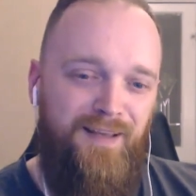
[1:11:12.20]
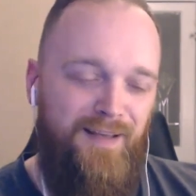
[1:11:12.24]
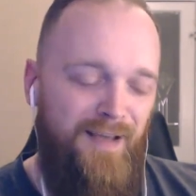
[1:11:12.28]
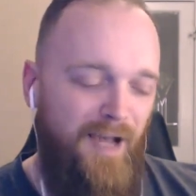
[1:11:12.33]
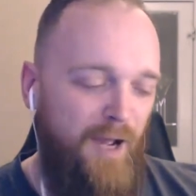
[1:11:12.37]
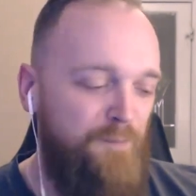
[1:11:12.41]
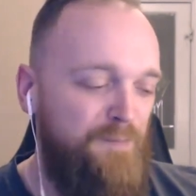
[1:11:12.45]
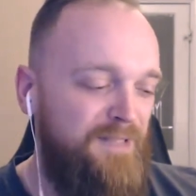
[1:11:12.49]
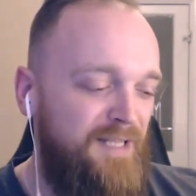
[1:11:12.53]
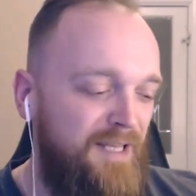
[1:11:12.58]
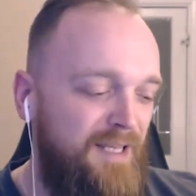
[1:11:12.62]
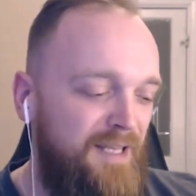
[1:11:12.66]

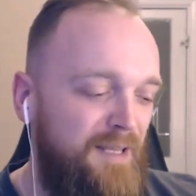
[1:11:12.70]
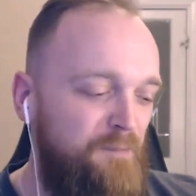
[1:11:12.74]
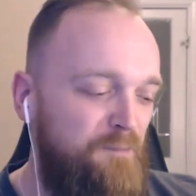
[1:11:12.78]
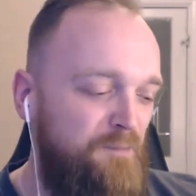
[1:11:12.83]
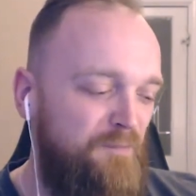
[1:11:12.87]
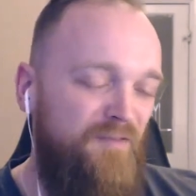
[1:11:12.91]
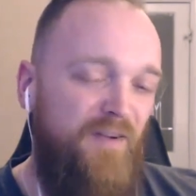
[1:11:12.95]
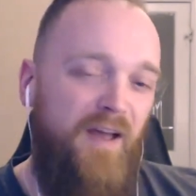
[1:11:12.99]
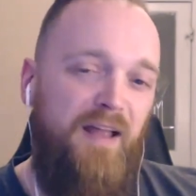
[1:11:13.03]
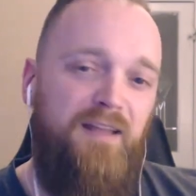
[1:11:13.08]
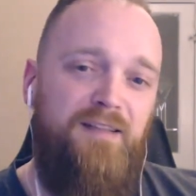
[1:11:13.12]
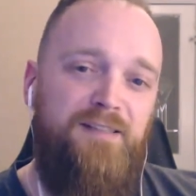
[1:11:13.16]
I'm digging
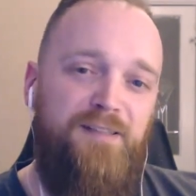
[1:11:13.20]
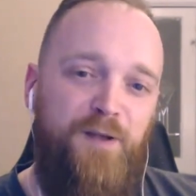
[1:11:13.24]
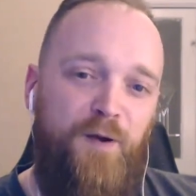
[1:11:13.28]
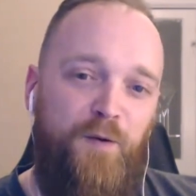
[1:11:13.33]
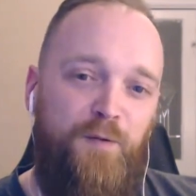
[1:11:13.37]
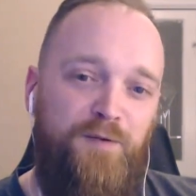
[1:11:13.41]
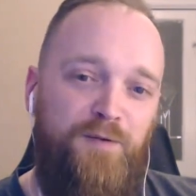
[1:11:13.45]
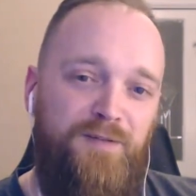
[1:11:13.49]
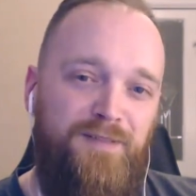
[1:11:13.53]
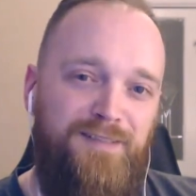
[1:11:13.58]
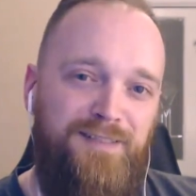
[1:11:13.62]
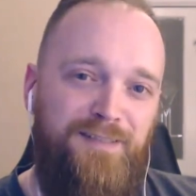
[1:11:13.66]
fence
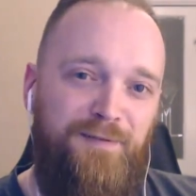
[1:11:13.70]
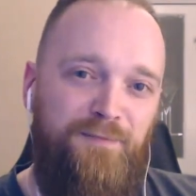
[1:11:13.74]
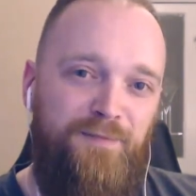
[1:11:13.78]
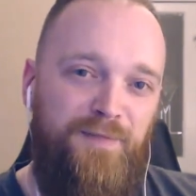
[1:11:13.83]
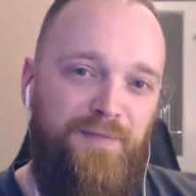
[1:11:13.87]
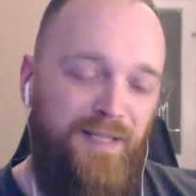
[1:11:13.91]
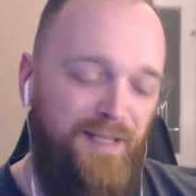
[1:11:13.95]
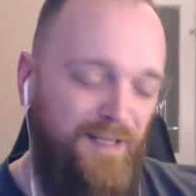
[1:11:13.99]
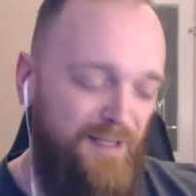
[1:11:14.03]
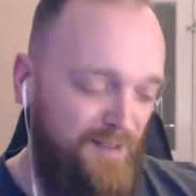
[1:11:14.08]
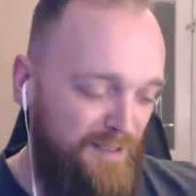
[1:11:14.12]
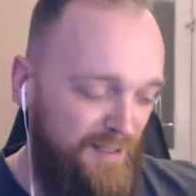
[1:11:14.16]
holes,
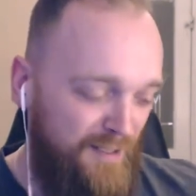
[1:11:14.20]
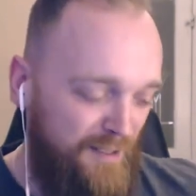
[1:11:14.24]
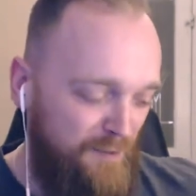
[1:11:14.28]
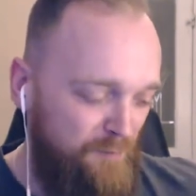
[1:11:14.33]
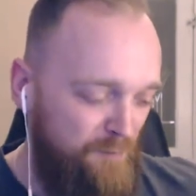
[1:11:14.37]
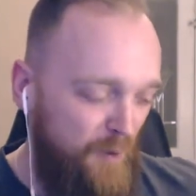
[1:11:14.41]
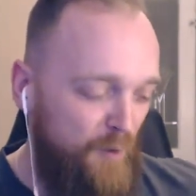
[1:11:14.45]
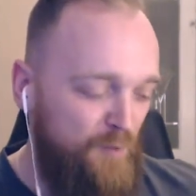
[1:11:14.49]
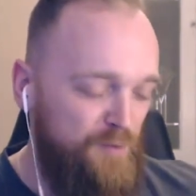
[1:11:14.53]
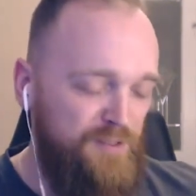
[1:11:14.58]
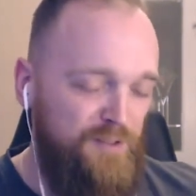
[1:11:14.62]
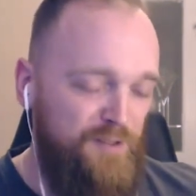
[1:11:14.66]
digging digging
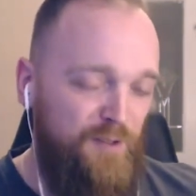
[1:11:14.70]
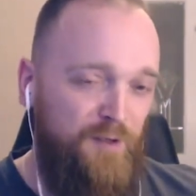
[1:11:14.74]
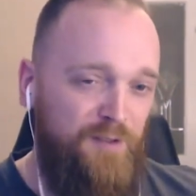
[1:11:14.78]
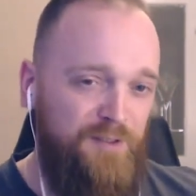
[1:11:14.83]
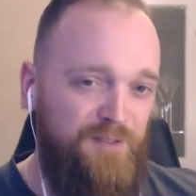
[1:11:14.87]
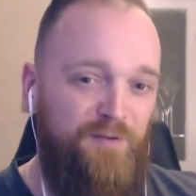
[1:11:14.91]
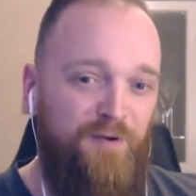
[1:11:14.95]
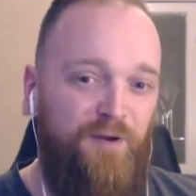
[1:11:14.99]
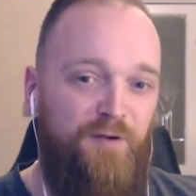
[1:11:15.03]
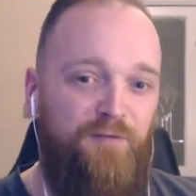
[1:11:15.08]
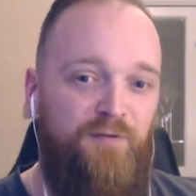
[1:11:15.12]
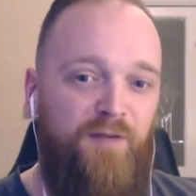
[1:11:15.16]
post holes
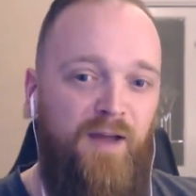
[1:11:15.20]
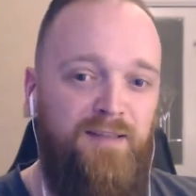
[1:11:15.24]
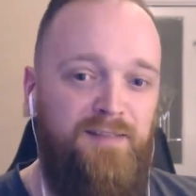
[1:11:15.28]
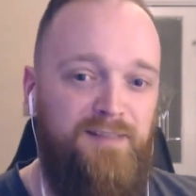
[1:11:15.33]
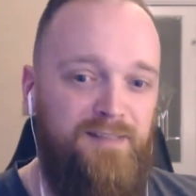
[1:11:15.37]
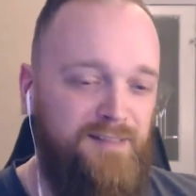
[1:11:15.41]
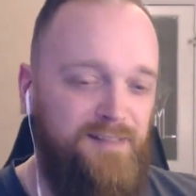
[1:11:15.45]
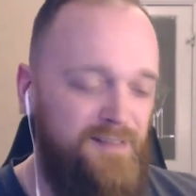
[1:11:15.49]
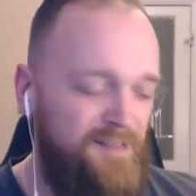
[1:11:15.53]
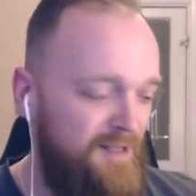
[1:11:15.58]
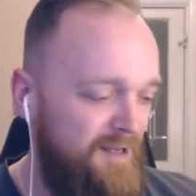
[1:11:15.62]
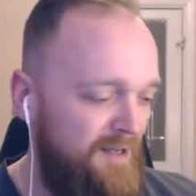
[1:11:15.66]
for a
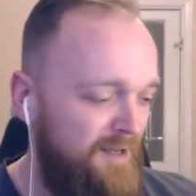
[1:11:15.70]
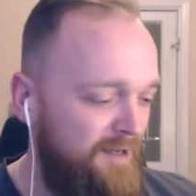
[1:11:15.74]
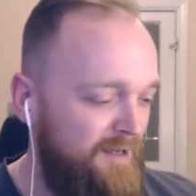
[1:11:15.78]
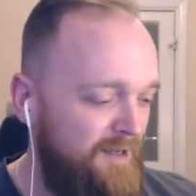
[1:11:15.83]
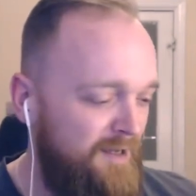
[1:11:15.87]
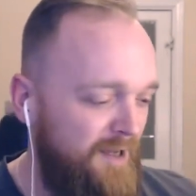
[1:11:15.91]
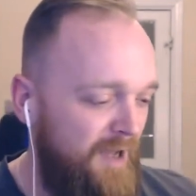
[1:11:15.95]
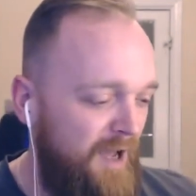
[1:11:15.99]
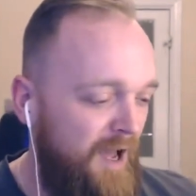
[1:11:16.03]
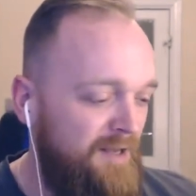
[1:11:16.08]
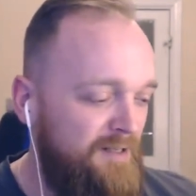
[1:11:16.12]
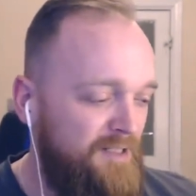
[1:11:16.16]
fence,
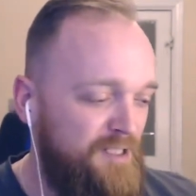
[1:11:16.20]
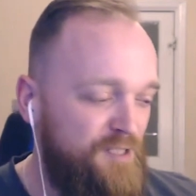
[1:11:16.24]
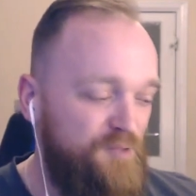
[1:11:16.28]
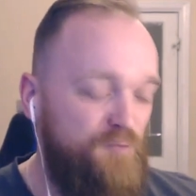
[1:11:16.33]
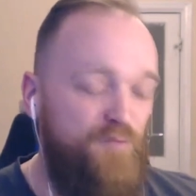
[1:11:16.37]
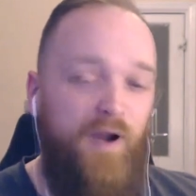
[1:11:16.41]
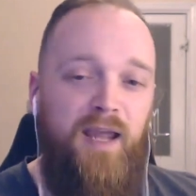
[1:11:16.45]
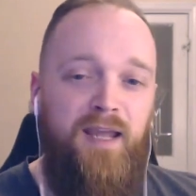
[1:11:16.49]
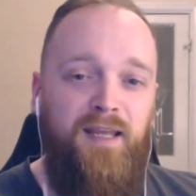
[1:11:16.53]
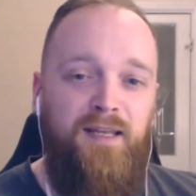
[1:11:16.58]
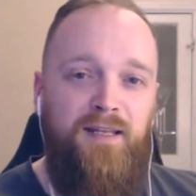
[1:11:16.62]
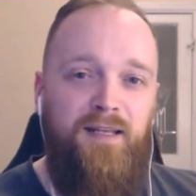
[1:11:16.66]
and it's
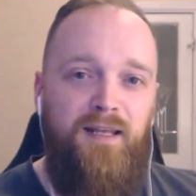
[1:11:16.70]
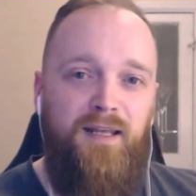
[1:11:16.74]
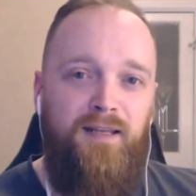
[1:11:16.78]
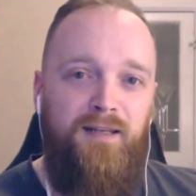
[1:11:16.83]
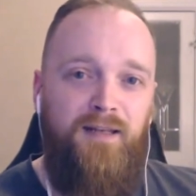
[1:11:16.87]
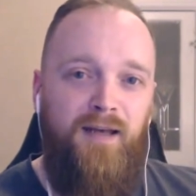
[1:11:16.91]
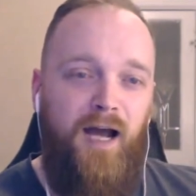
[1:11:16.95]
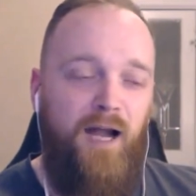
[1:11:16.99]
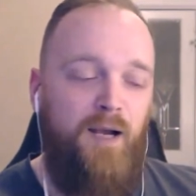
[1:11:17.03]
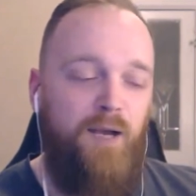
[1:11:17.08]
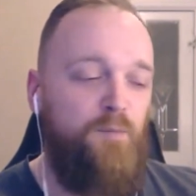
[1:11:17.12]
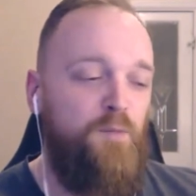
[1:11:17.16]
raining,
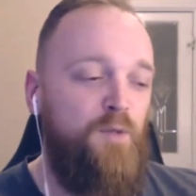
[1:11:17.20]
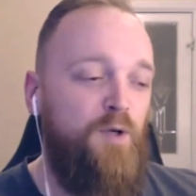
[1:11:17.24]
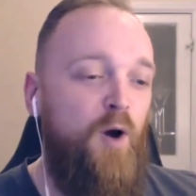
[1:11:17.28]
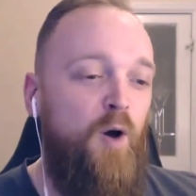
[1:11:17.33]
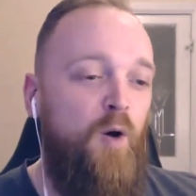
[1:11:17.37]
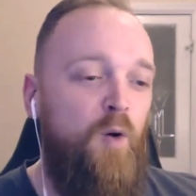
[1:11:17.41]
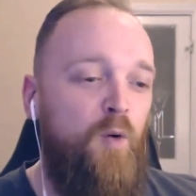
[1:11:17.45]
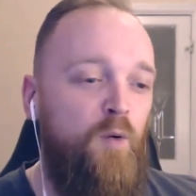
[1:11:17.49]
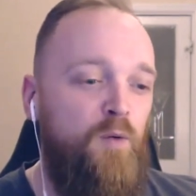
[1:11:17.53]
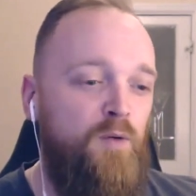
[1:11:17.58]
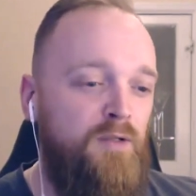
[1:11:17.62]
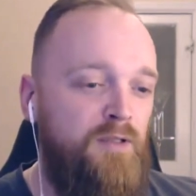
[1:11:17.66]
and I'm
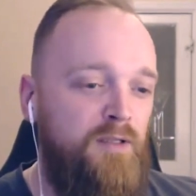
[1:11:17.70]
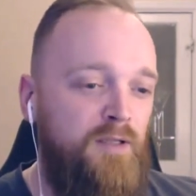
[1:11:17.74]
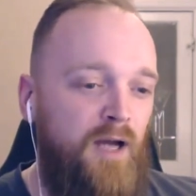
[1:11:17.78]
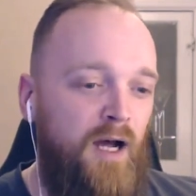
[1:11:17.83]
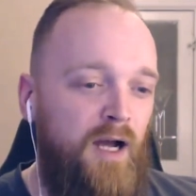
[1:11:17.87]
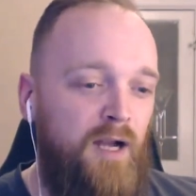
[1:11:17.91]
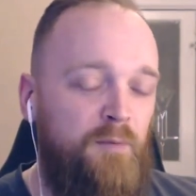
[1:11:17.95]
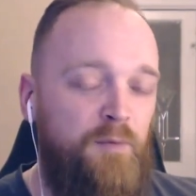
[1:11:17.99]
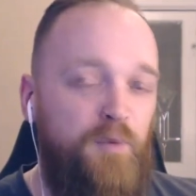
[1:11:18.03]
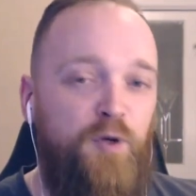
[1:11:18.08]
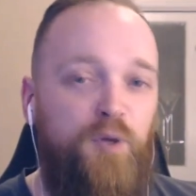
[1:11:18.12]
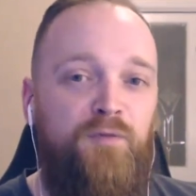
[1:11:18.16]
cold,
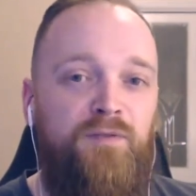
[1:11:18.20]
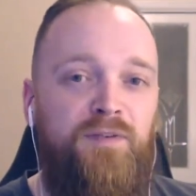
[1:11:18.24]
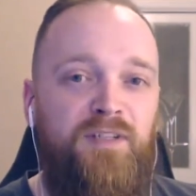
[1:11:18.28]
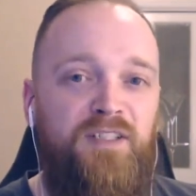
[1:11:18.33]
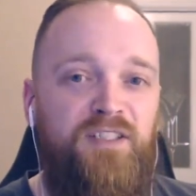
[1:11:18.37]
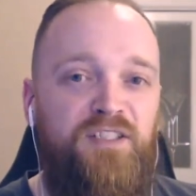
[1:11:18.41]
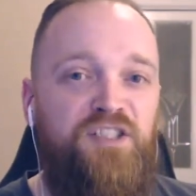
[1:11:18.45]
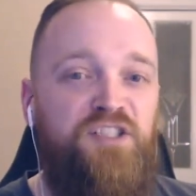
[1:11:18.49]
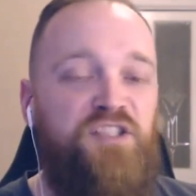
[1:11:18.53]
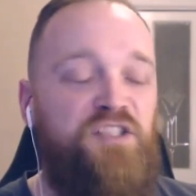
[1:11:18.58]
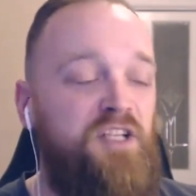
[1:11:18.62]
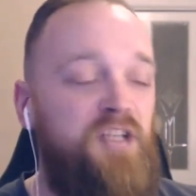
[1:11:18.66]
and I'm covered in
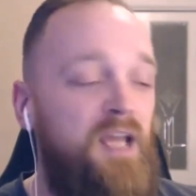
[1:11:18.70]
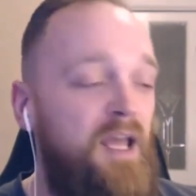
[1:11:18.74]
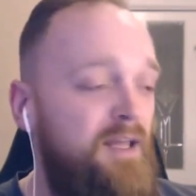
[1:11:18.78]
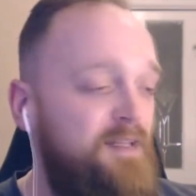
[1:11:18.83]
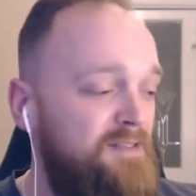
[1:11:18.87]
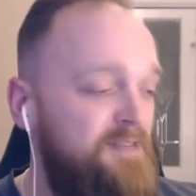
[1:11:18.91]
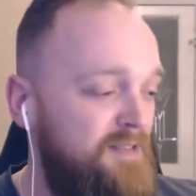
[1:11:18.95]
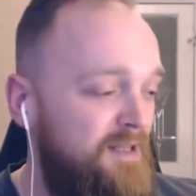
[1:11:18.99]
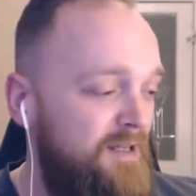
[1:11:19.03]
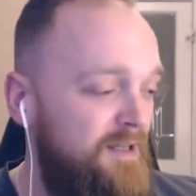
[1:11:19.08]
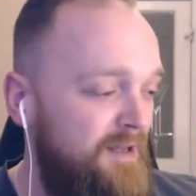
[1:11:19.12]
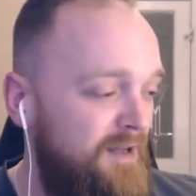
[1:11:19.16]

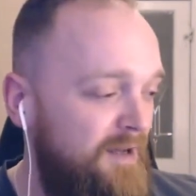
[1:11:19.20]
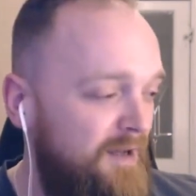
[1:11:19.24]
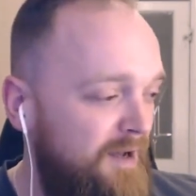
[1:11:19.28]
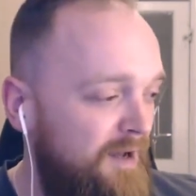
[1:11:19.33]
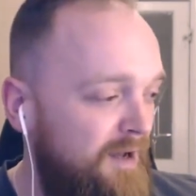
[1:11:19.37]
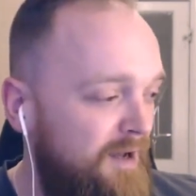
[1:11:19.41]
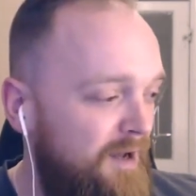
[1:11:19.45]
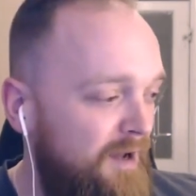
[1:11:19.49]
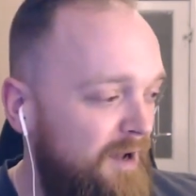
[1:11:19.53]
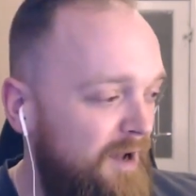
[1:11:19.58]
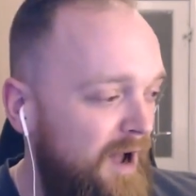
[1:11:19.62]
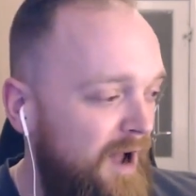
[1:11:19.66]
shit,
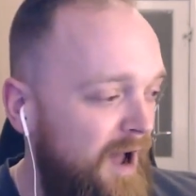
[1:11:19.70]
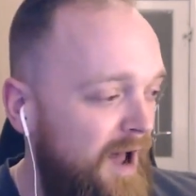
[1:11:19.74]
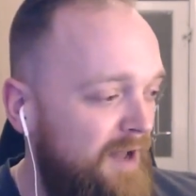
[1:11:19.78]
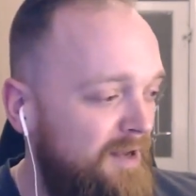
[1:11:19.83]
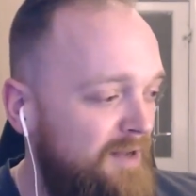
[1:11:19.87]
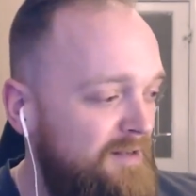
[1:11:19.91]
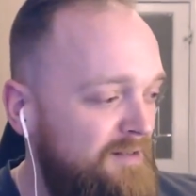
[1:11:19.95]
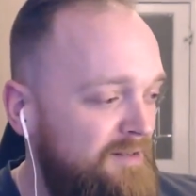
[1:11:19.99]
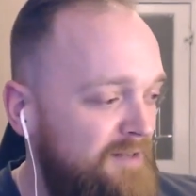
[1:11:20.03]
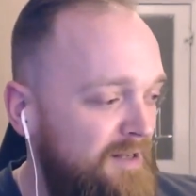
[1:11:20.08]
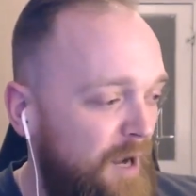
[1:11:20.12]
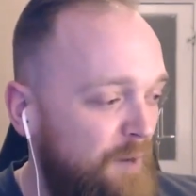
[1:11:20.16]

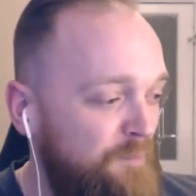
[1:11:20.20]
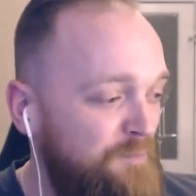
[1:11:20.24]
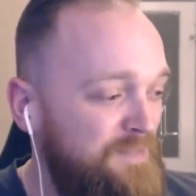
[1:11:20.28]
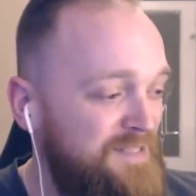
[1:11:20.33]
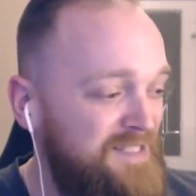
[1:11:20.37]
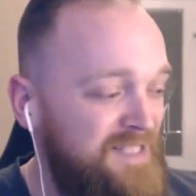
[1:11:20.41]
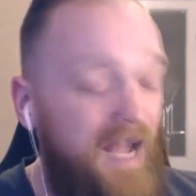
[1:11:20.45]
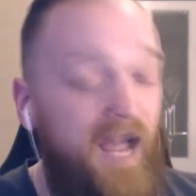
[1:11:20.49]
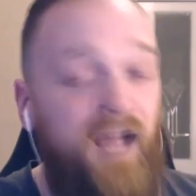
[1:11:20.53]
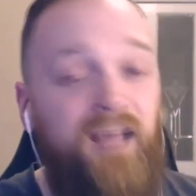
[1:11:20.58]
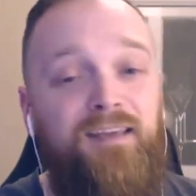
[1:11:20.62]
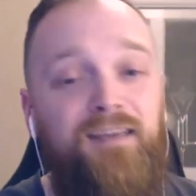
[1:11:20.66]
and I'm
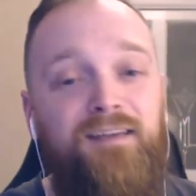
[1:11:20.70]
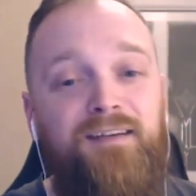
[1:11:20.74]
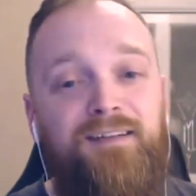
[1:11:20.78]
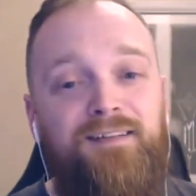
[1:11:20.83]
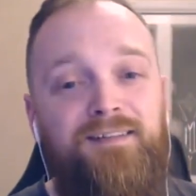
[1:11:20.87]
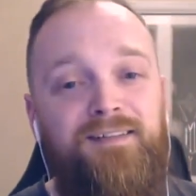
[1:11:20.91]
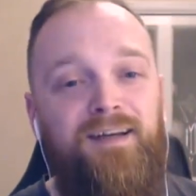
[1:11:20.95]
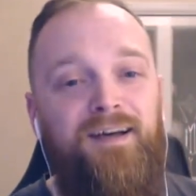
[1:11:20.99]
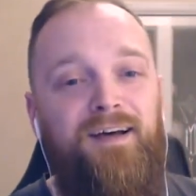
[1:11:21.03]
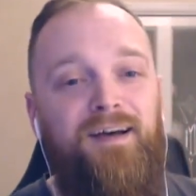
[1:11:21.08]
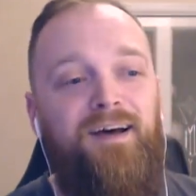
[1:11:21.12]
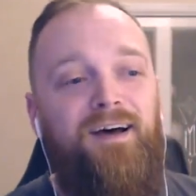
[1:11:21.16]
tired.